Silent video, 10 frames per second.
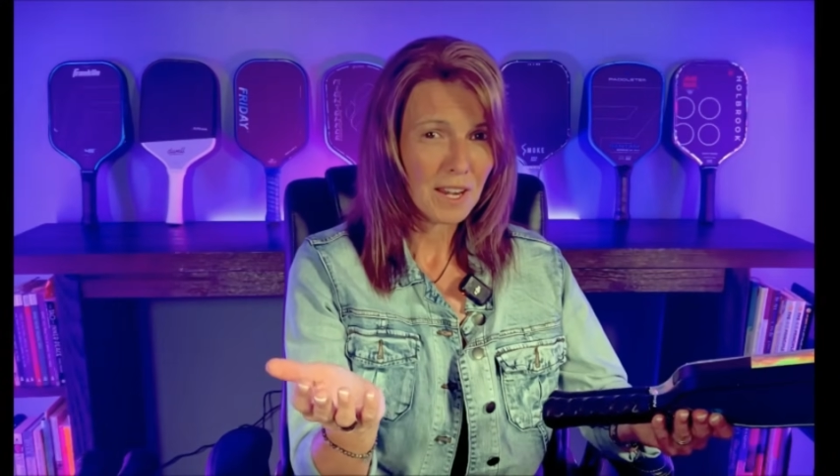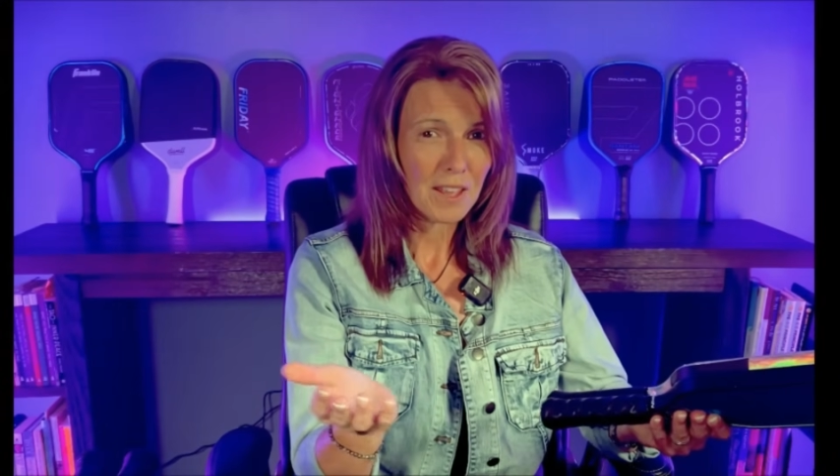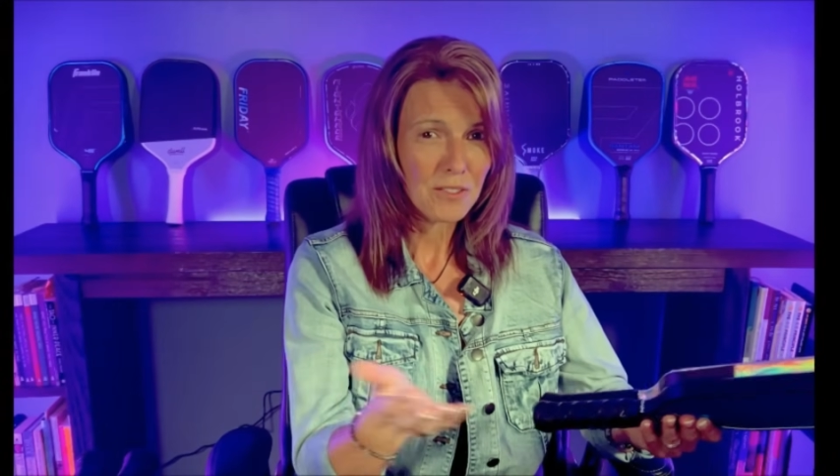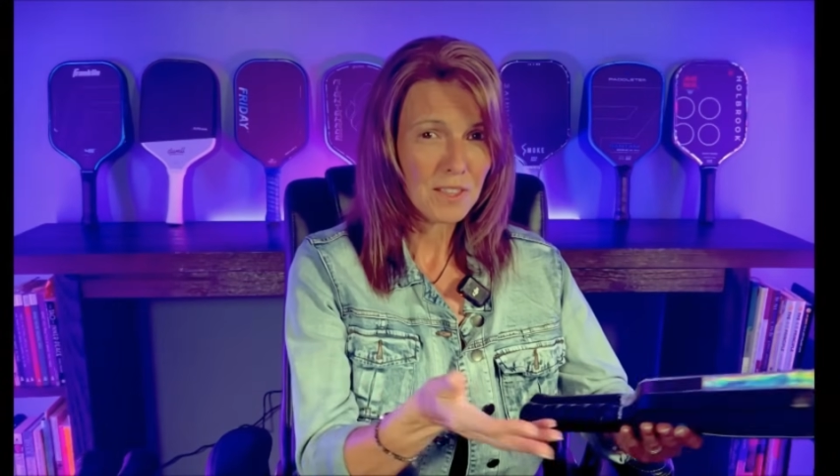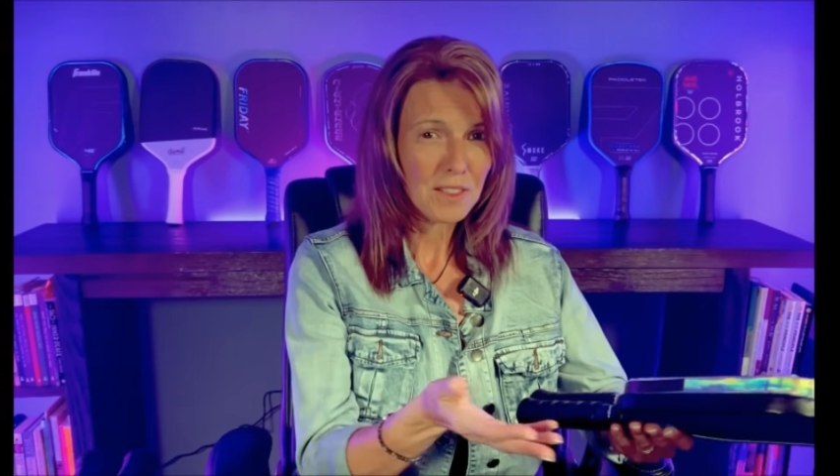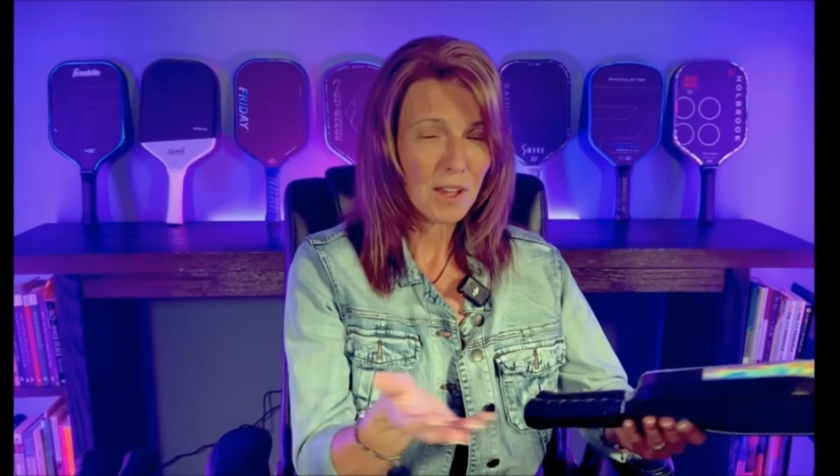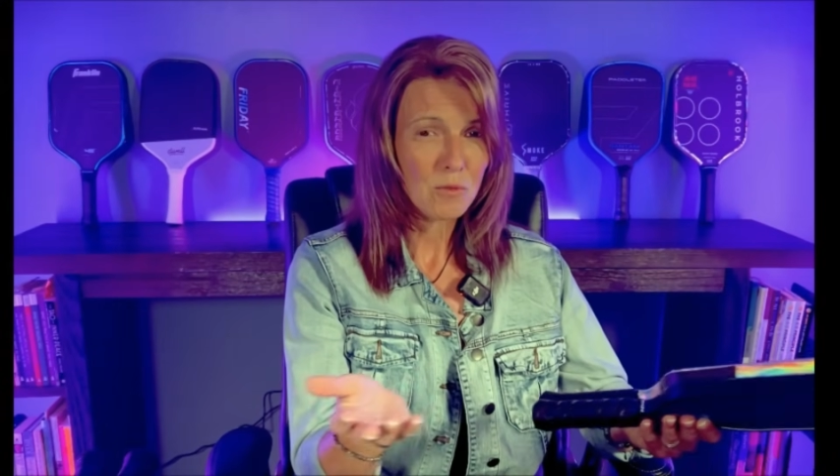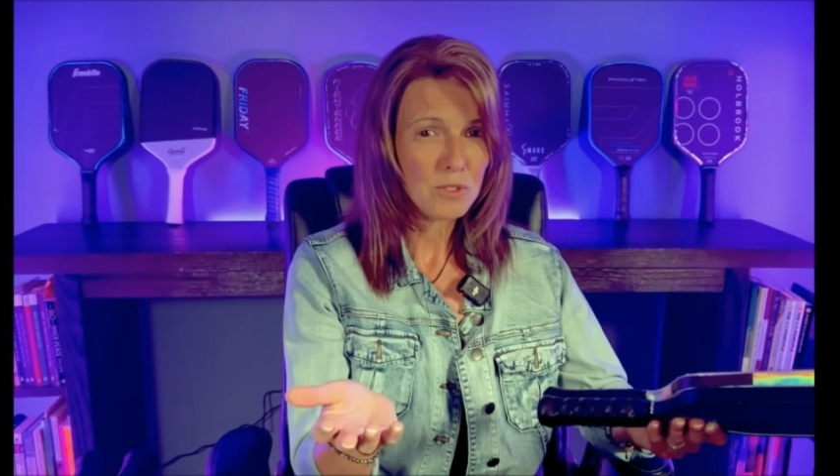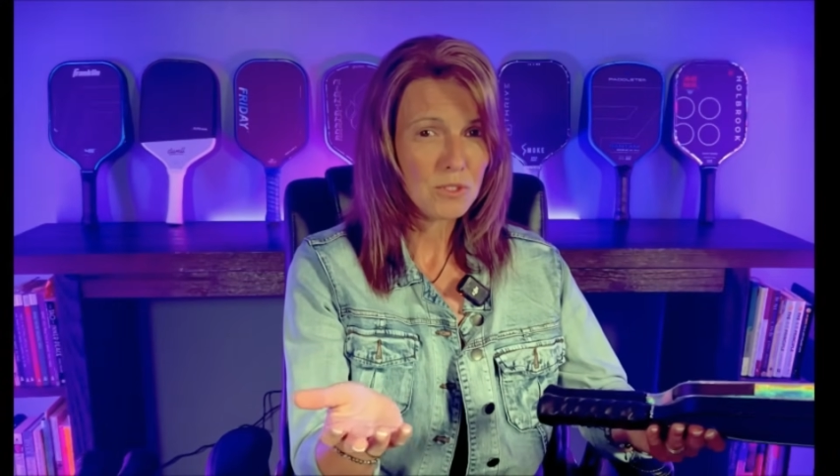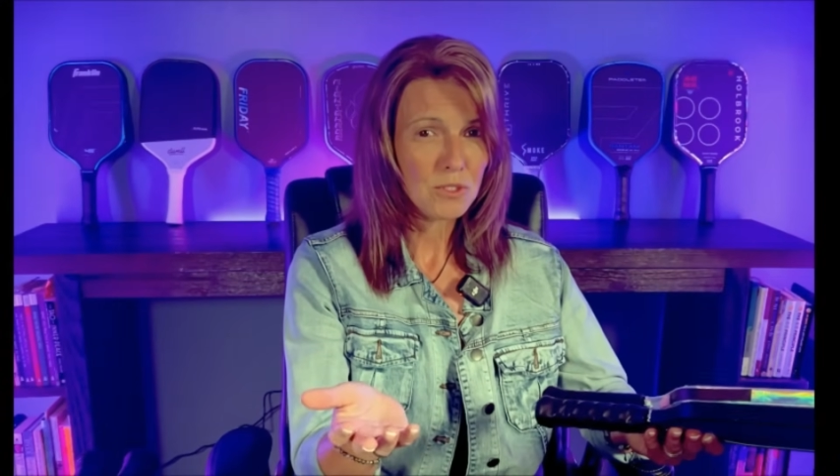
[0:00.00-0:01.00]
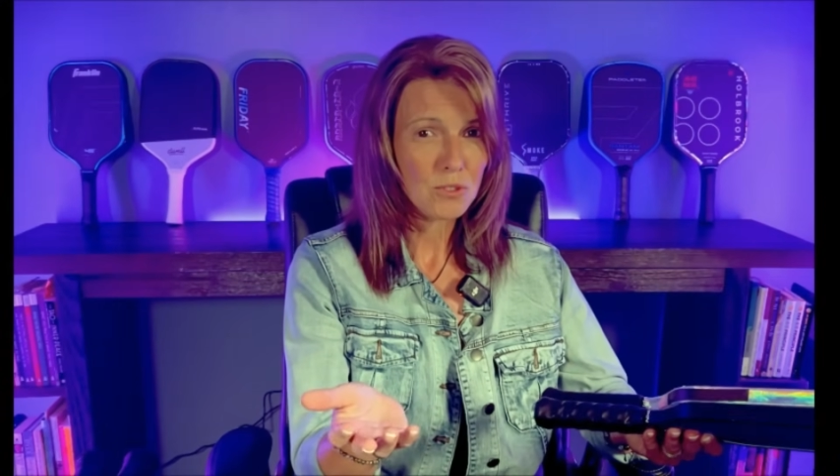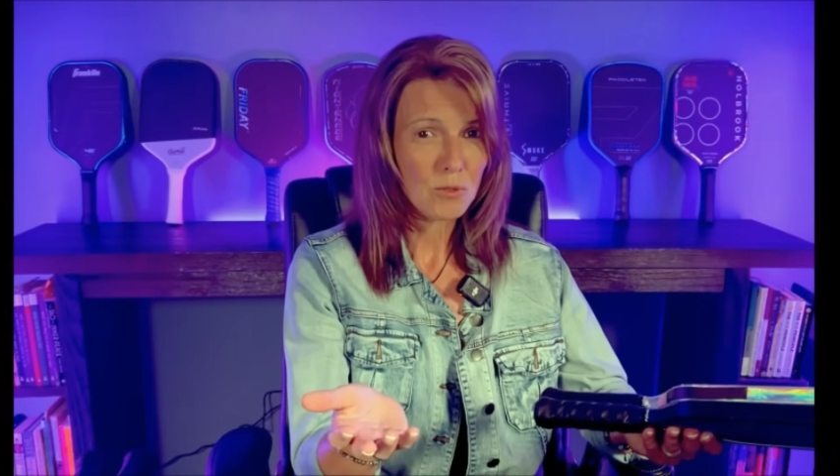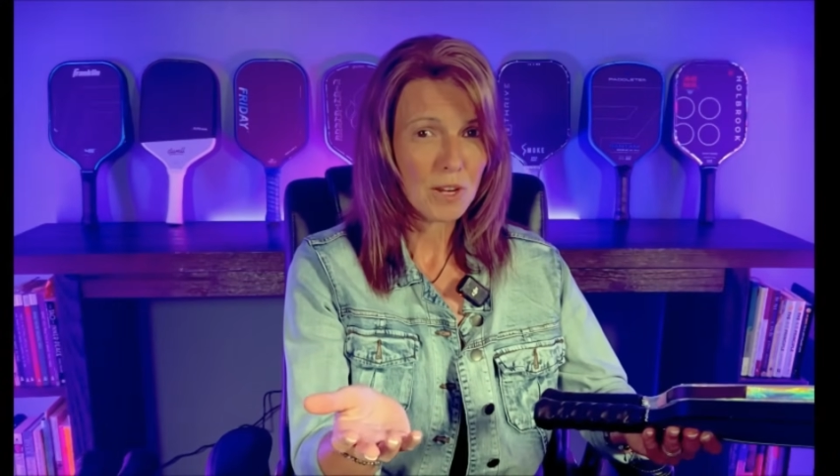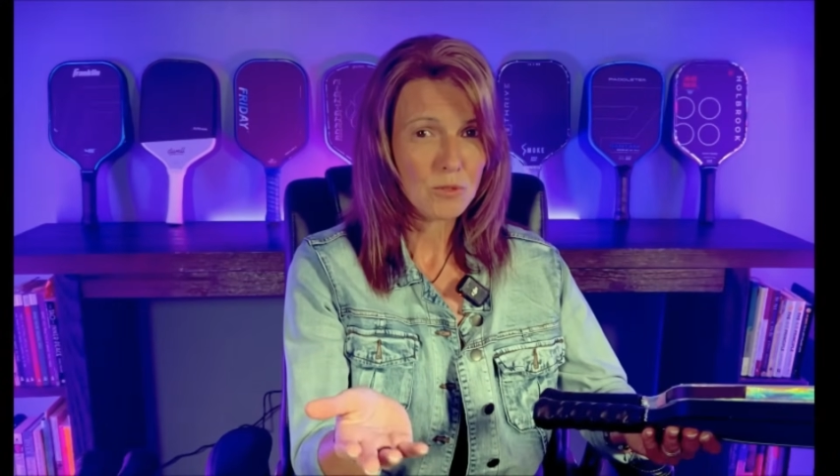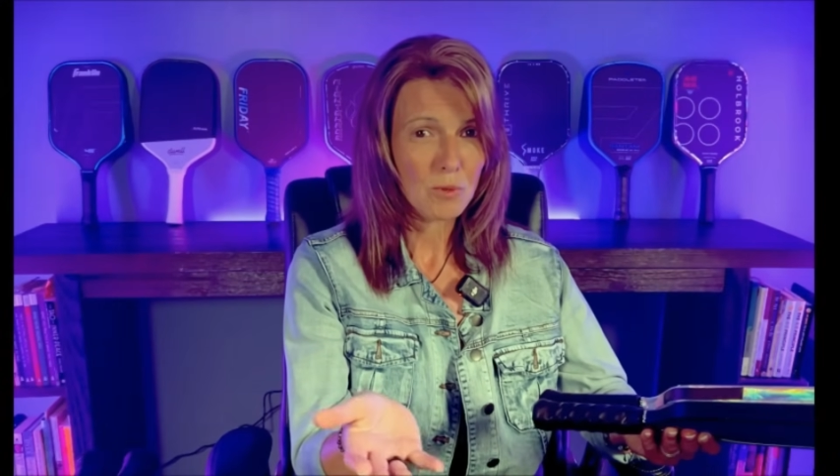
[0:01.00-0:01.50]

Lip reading: and I think that was just strange.